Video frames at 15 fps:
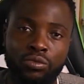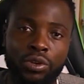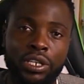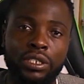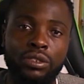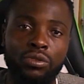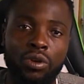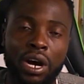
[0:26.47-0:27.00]

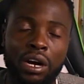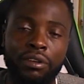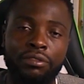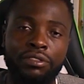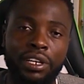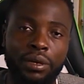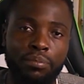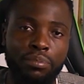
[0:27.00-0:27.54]
when you
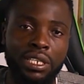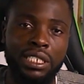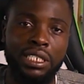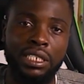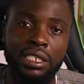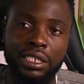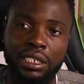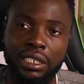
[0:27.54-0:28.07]
have a
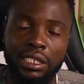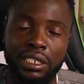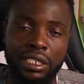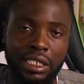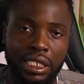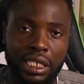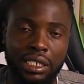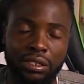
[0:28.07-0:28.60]
busy
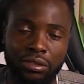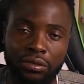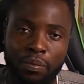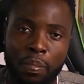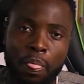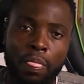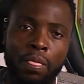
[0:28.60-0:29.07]
schedule?